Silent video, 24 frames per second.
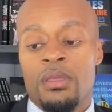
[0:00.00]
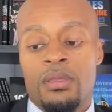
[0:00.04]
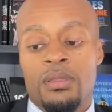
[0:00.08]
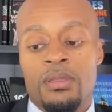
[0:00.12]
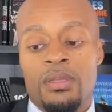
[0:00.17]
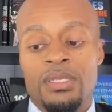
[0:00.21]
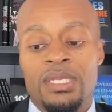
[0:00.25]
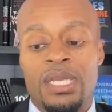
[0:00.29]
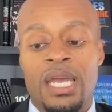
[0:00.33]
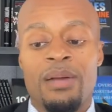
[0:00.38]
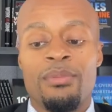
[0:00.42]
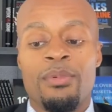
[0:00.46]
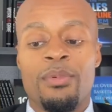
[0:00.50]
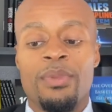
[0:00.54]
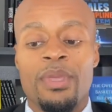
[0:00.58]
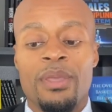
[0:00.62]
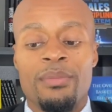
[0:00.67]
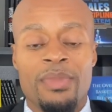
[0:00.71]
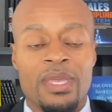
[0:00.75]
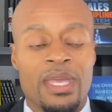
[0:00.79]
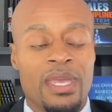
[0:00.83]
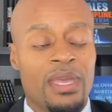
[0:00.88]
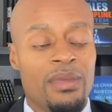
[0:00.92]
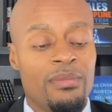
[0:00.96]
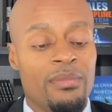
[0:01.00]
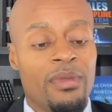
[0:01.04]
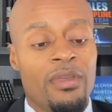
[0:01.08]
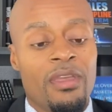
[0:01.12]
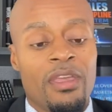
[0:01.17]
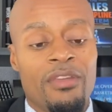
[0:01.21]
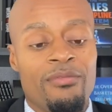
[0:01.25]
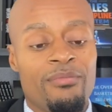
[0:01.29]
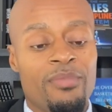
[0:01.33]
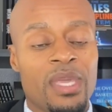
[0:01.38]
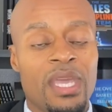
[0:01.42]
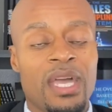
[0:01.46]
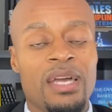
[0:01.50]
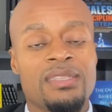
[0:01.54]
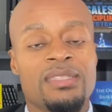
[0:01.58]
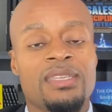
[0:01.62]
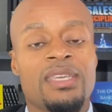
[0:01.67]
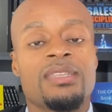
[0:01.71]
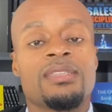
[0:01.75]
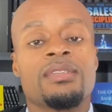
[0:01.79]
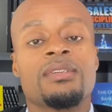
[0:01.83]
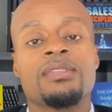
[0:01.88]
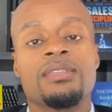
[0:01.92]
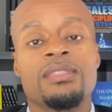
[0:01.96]
The job of being Beyonce, and if
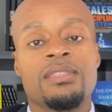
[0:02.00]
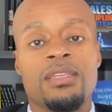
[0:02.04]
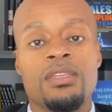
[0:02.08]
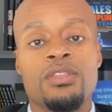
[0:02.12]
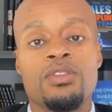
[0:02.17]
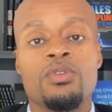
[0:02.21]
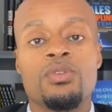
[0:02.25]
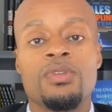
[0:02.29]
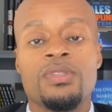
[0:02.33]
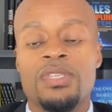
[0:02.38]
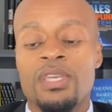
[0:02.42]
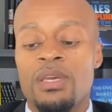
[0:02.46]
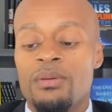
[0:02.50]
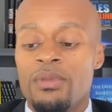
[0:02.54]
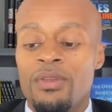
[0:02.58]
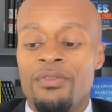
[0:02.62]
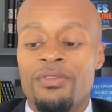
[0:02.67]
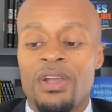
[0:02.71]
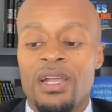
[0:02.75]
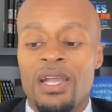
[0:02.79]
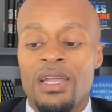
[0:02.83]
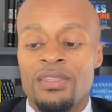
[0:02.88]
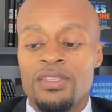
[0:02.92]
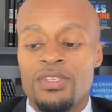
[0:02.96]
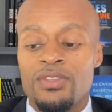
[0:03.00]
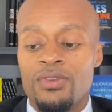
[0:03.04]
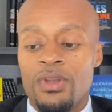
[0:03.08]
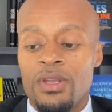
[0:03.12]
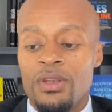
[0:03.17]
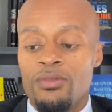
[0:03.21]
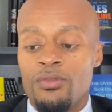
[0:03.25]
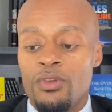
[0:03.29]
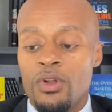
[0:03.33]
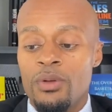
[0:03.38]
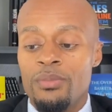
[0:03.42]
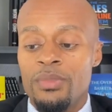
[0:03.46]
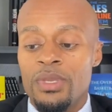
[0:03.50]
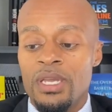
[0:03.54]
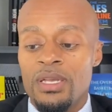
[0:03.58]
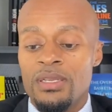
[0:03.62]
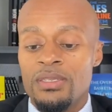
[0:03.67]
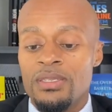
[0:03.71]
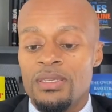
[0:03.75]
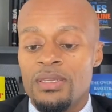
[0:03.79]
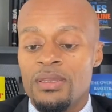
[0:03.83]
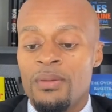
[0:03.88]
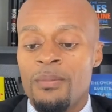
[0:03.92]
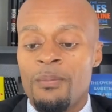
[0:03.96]
Beyonce is listening, you can tell me if I got this right or wrong,
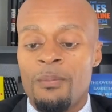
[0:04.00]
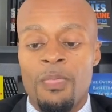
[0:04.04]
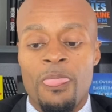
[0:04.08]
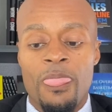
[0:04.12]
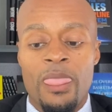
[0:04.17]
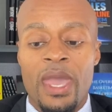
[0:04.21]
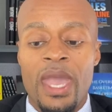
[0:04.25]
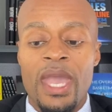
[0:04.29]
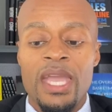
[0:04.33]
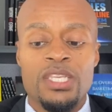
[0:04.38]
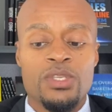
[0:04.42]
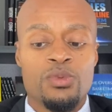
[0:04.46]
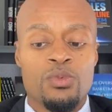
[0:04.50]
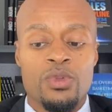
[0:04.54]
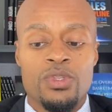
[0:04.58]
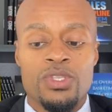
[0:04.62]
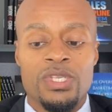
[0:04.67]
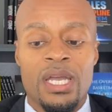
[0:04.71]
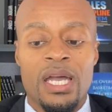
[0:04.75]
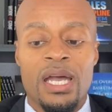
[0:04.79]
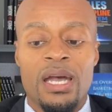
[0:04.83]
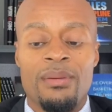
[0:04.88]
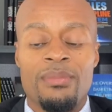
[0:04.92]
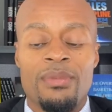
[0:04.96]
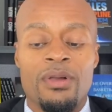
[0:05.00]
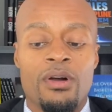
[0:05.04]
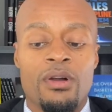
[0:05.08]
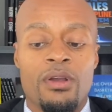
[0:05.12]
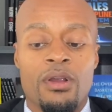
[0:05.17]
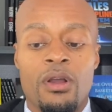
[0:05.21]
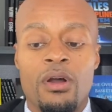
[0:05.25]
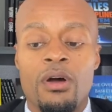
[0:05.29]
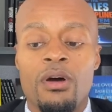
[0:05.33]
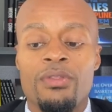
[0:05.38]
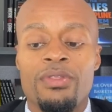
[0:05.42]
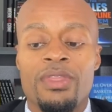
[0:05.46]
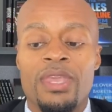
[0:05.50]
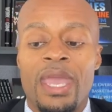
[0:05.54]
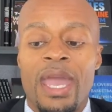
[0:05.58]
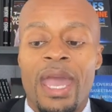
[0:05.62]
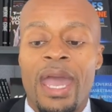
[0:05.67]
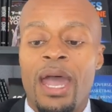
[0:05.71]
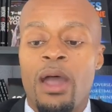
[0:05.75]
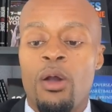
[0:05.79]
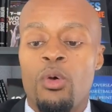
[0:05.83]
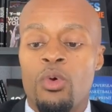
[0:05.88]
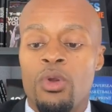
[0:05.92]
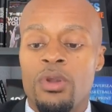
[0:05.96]
Beyonce. The actual job are all the
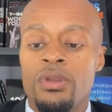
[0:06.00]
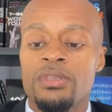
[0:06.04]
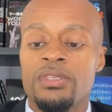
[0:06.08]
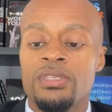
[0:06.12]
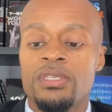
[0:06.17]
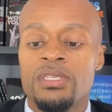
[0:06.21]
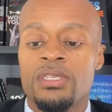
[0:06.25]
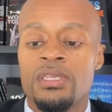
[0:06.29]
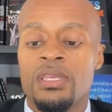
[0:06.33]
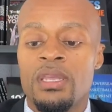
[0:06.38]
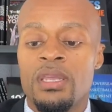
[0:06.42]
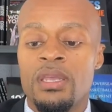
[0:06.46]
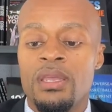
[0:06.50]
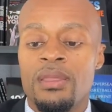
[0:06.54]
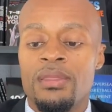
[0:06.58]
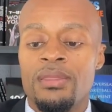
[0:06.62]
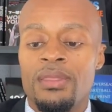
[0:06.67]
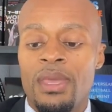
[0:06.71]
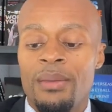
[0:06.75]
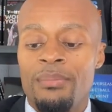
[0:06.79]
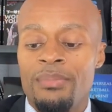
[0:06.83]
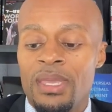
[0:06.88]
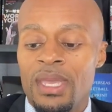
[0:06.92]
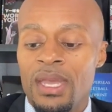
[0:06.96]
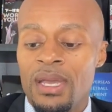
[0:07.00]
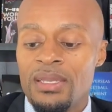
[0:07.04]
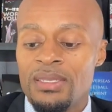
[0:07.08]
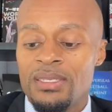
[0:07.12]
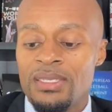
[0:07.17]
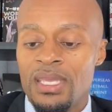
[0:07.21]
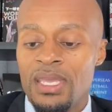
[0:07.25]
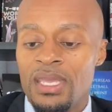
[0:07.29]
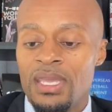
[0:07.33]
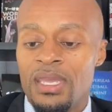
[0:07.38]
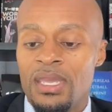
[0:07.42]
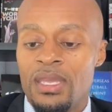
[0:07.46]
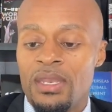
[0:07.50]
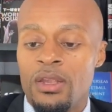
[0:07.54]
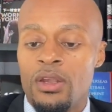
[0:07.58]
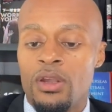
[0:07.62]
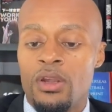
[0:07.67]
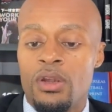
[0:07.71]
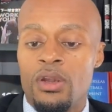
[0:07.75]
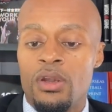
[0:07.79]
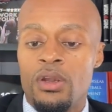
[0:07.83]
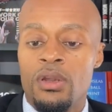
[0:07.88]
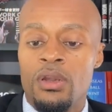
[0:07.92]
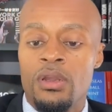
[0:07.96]
hours that Beyonce and
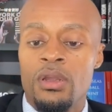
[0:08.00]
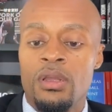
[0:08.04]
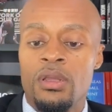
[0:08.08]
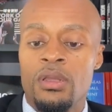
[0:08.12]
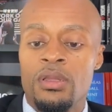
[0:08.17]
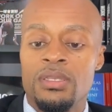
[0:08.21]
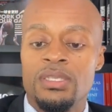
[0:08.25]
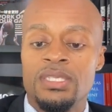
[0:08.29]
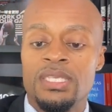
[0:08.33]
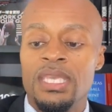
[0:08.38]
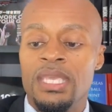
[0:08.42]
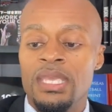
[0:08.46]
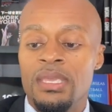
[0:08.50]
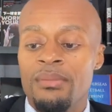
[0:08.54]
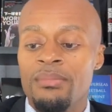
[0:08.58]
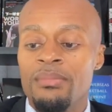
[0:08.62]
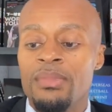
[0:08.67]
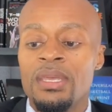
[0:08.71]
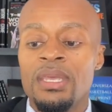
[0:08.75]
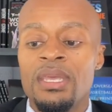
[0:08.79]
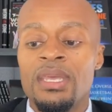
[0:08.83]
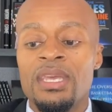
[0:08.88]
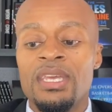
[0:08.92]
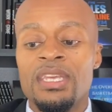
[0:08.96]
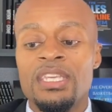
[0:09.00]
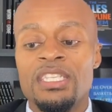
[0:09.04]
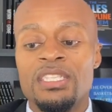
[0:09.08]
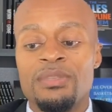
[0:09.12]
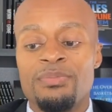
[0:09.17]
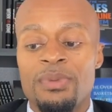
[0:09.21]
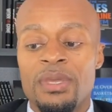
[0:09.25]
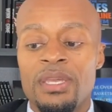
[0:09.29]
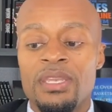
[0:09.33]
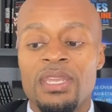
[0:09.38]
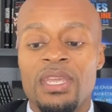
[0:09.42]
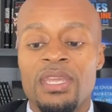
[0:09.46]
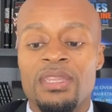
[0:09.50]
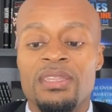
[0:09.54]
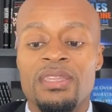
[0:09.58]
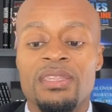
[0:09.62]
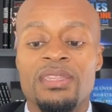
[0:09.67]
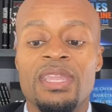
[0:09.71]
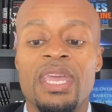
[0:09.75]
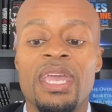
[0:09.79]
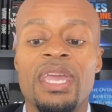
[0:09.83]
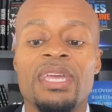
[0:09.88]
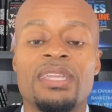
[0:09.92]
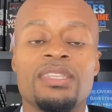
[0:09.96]
her team spend in the
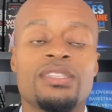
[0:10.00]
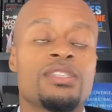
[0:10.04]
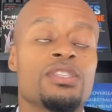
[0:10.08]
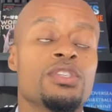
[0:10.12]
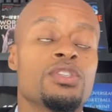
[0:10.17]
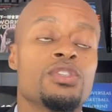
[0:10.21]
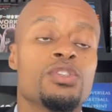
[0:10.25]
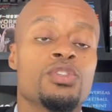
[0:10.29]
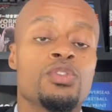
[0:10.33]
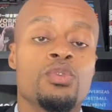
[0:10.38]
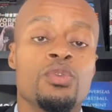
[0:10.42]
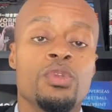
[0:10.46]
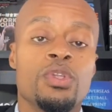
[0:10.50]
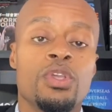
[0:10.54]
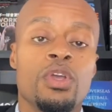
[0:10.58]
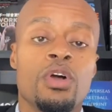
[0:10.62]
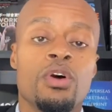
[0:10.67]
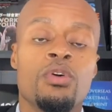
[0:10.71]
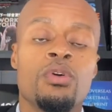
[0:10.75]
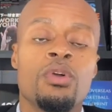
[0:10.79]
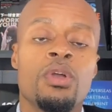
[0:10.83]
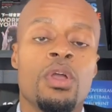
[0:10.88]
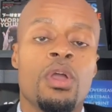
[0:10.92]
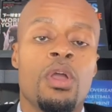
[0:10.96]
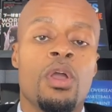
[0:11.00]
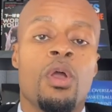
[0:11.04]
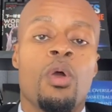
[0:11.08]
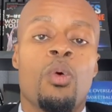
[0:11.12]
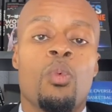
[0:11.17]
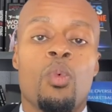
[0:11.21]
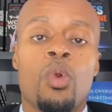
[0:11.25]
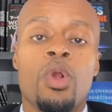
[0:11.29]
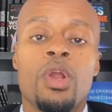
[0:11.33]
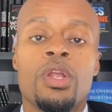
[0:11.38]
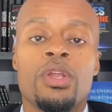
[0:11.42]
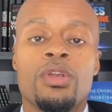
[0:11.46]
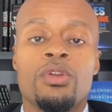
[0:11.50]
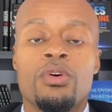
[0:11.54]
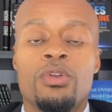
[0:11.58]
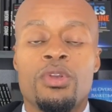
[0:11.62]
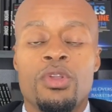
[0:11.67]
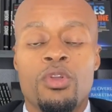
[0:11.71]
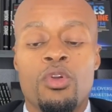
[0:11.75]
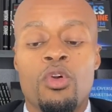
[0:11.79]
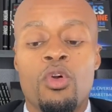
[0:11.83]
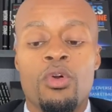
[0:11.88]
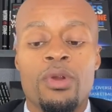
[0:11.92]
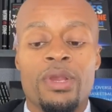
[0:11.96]
dance studio working on
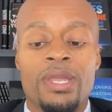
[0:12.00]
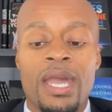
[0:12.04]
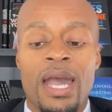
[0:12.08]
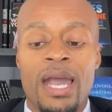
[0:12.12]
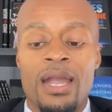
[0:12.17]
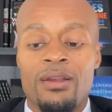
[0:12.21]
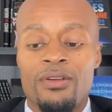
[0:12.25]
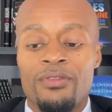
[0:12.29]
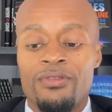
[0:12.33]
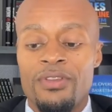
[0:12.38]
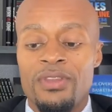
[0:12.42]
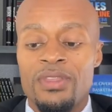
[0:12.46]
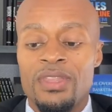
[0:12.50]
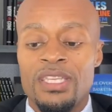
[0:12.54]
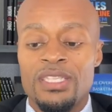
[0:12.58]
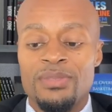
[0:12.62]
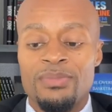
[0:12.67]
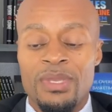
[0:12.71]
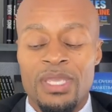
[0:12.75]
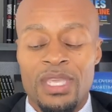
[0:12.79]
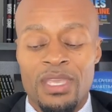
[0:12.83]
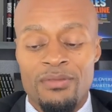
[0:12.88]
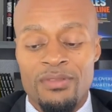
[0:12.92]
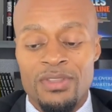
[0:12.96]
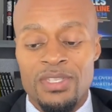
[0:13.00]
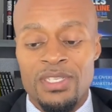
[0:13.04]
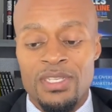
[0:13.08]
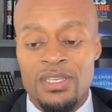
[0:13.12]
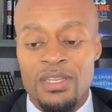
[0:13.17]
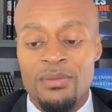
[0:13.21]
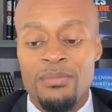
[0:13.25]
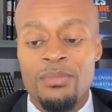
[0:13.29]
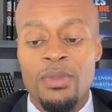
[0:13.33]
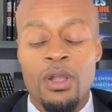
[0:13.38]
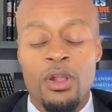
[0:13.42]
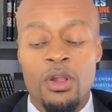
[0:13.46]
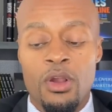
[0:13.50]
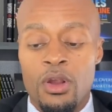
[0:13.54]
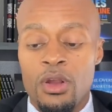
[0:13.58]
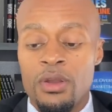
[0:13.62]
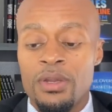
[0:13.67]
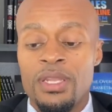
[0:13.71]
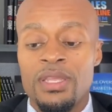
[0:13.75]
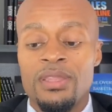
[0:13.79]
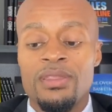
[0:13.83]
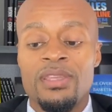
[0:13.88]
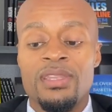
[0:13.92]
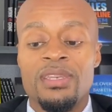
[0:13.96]
the choreography that's been given to them,
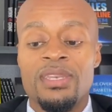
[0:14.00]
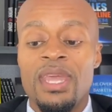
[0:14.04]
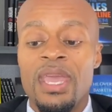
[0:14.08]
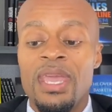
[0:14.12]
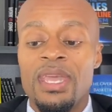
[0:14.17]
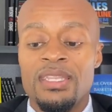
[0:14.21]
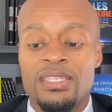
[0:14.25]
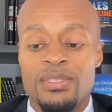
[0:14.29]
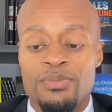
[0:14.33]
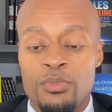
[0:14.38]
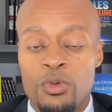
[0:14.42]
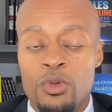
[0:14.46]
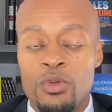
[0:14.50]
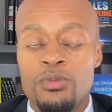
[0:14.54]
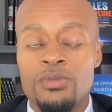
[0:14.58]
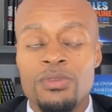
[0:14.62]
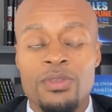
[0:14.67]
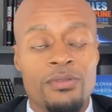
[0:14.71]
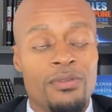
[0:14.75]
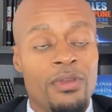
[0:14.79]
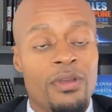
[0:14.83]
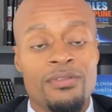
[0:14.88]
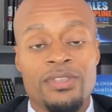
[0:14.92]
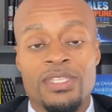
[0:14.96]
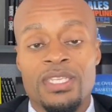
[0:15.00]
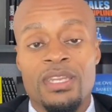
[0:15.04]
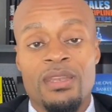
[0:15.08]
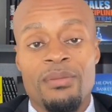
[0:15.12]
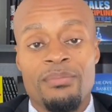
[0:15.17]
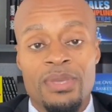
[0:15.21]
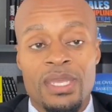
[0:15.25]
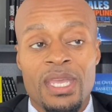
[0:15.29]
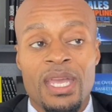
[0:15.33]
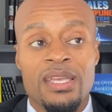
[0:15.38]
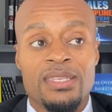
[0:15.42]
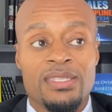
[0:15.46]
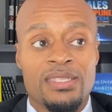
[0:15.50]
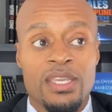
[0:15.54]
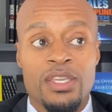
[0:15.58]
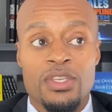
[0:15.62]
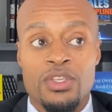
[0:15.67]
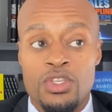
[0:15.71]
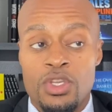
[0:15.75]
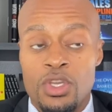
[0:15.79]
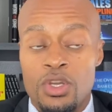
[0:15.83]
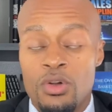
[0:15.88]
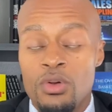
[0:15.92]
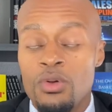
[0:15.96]
learning the dance moves. If you've ever seen a Beyonce
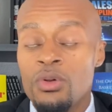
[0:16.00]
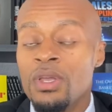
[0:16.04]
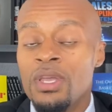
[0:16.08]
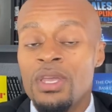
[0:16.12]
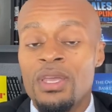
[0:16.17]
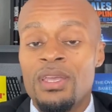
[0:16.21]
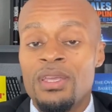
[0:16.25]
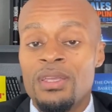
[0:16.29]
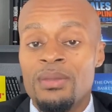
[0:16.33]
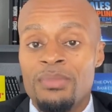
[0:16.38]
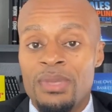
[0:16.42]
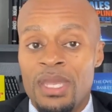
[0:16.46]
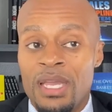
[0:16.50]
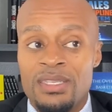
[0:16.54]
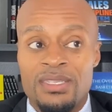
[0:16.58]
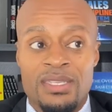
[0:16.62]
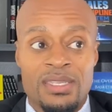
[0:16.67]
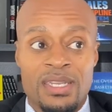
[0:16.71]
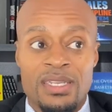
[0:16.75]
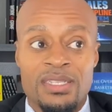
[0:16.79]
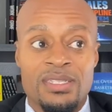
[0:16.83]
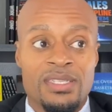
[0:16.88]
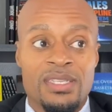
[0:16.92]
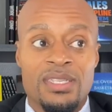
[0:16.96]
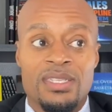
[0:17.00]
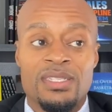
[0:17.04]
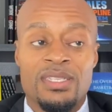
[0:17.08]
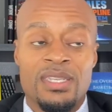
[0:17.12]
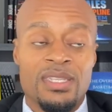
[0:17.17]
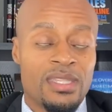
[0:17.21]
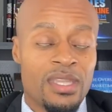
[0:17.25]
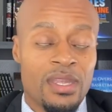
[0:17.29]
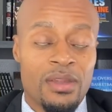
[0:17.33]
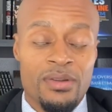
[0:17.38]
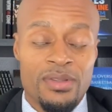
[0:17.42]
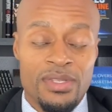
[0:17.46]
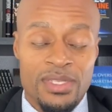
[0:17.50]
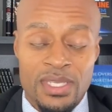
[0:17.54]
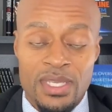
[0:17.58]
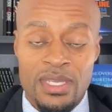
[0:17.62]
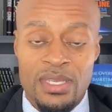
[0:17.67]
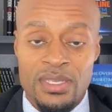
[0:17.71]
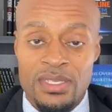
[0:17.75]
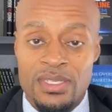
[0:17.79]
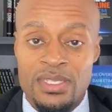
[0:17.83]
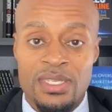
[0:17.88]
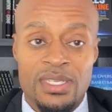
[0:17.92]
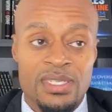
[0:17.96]
show, Beyonce doesn't just sit there and
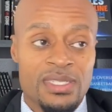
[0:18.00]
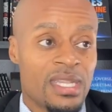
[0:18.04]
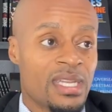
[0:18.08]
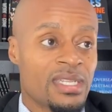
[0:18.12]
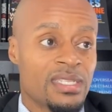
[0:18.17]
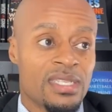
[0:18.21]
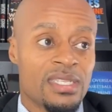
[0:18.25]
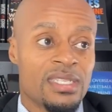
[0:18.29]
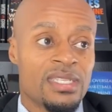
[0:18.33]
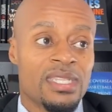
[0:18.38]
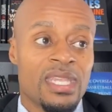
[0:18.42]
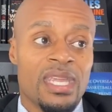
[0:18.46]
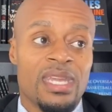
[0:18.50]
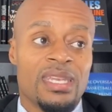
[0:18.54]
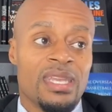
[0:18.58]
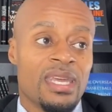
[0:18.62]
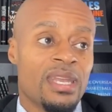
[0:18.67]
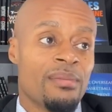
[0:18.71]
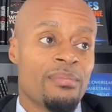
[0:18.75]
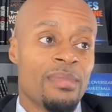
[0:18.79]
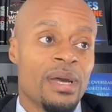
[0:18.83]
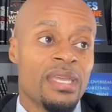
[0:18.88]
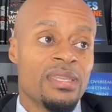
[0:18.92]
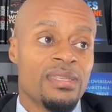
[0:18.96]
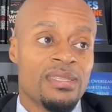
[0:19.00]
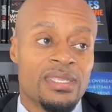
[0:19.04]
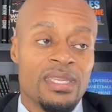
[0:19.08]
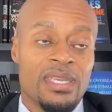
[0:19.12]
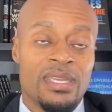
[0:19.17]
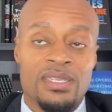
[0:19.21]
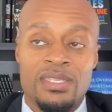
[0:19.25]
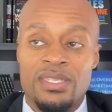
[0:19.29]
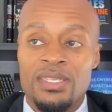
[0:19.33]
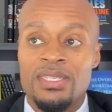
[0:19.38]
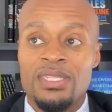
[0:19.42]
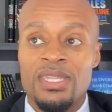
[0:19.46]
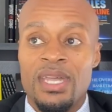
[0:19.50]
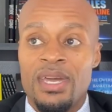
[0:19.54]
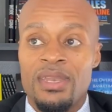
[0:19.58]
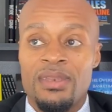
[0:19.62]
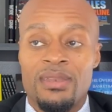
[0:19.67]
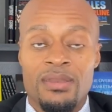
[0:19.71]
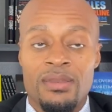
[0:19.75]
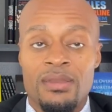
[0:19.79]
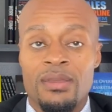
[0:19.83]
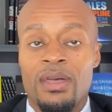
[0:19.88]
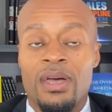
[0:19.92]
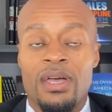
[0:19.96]
sing. She does not just stand at a mic singing. She's
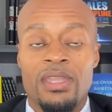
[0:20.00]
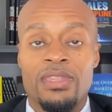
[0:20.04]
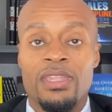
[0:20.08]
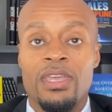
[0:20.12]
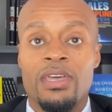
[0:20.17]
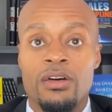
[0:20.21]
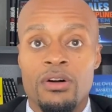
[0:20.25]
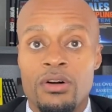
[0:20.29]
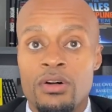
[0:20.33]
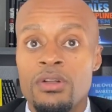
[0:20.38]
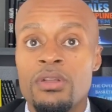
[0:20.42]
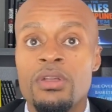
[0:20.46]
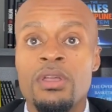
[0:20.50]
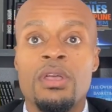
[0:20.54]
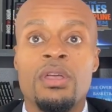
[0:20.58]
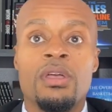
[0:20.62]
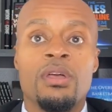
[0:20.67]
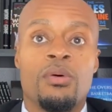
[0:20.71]
not Adele.